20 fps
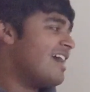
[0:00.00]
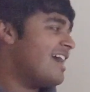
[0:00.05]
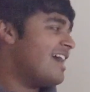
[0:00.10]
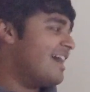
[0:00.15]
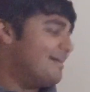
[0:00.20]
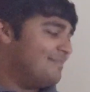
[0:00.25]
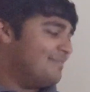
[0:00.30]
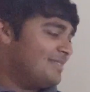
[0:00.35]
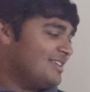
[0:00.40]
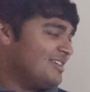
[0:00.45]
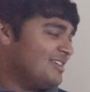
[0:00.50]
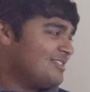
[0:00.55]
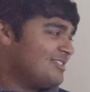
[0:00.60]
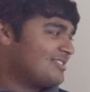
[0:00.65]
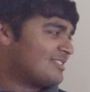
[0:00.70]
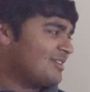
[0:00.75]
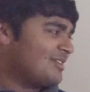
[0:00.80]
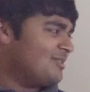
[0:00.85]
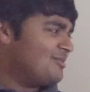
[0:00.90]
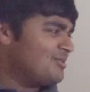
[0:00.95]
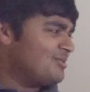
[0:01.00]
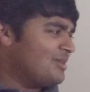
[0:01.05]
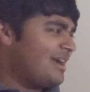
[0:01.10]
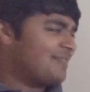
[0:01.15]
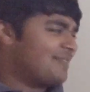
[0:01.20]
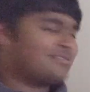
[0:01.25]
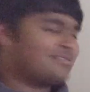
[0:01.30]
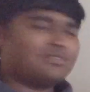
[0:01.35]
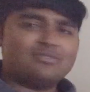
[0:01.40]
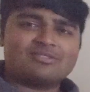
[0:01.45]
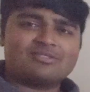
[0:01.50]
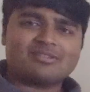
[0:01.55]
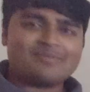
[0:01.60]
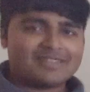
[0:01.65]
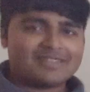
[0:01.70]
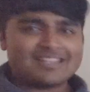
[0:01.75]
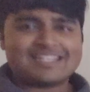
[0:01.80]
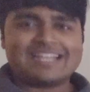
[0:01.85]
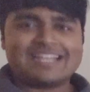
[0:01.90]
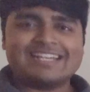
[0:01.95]
Um, so you have to use some
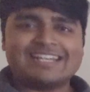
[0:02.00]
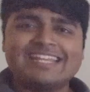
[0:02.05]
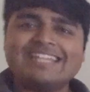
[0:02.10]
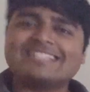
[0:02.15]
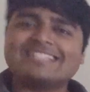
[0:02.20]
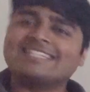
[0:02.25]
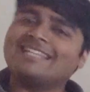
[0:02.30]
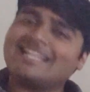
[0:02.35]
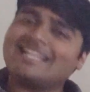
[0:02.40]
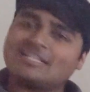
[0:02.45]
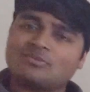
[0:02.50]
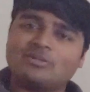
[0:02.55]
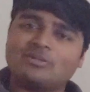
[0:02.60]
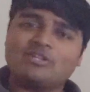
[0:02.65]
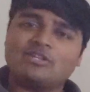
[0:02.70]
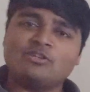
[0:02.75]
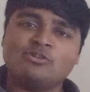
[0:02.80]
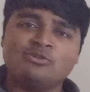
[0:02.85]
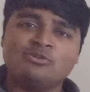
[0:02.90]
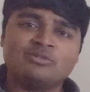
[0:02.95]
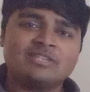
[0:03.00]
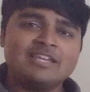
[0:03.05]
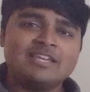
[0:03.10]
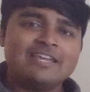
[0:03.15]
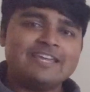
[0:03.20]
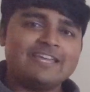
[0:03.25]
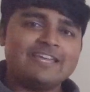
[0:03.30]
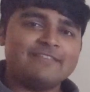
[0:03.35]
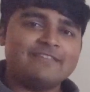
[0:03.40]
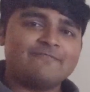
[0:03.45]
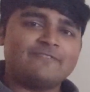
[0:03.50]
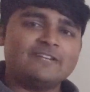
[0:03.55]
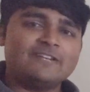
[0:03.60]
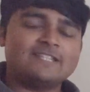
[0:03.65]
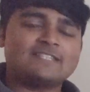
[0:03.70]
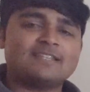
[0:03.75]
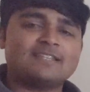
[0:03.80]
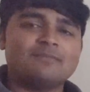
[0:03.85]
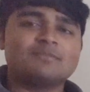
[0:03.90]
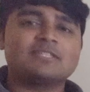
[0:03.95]
other techniques, and that's where you use
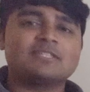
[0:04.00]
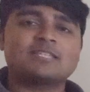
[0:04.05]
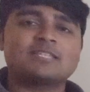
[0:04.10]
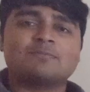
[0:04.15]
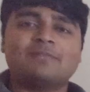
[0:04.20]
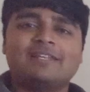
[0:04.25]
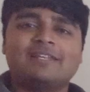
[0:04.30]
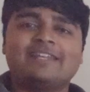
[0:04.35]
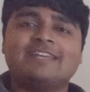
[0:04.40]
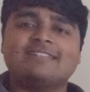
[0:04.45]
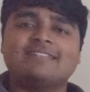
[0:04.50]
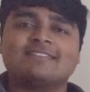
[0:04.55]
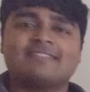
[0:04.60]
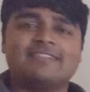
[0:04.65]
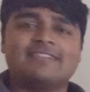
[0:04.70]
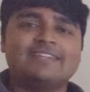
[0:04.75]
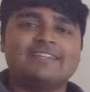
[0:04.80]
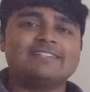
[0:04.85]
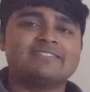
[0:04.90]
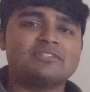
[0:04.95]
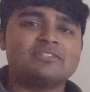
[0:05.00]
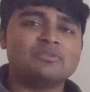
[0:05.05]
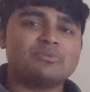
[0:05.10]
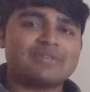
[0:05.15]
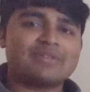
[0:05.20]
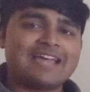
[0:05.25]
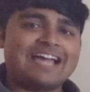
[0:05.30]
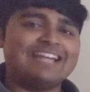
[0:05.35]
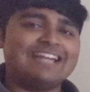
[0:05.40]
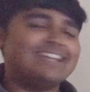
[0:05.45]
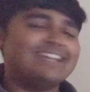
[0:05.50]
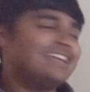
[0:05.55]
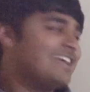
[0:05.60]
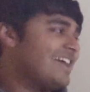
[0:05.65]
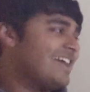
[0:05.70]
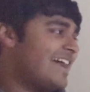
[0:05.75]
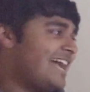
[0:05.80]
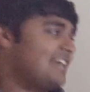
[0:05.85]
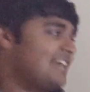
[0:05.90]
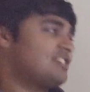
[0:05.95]
infinite sums to split it into things that you can
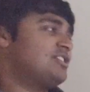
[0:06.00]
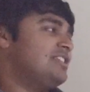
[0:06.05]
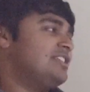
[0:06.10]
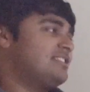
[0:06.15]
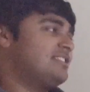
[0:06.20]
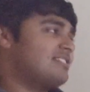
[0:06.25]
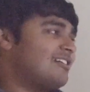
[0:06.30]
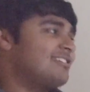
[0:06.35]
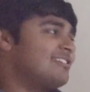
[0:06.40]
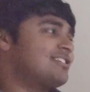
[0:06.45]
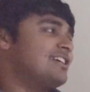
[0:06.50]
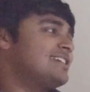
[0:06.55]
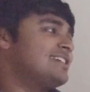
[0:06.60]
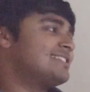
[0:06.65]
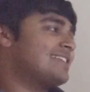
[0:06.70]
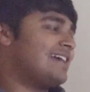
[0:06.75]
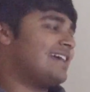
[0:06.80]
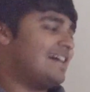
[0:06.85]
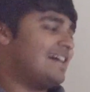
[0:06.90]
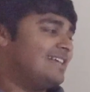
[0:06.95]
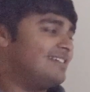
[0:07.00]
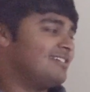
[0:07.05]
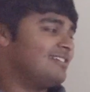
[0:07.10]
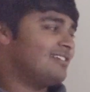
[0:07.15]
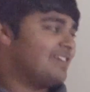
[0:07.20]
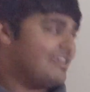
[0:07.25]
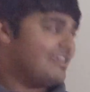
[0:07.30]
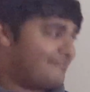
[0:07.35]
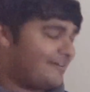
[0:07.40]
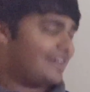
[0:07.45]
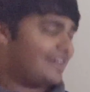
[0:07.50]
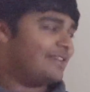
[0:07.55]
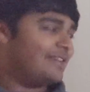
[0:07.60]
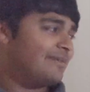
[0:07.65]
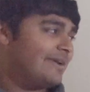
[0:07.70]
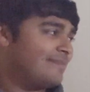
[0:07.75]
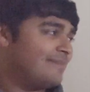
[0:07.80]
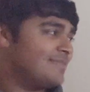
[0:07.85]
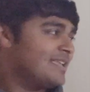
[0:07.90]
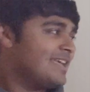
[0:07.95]
actually digest and
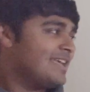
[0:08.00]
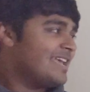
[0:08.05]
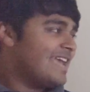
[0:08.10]
evaluate.